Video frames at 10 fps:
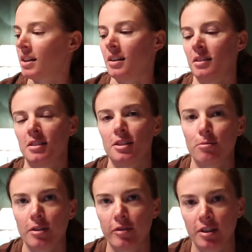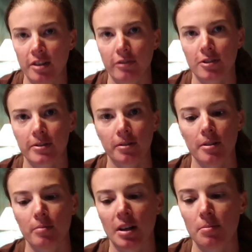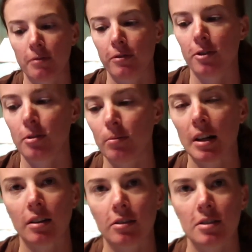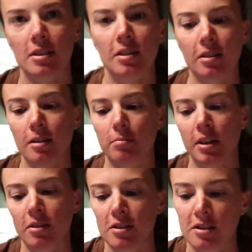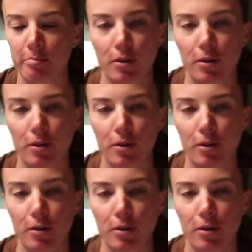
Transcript: It is the twenty-fifth anniversary, but I prefer the regular Disneyland Paris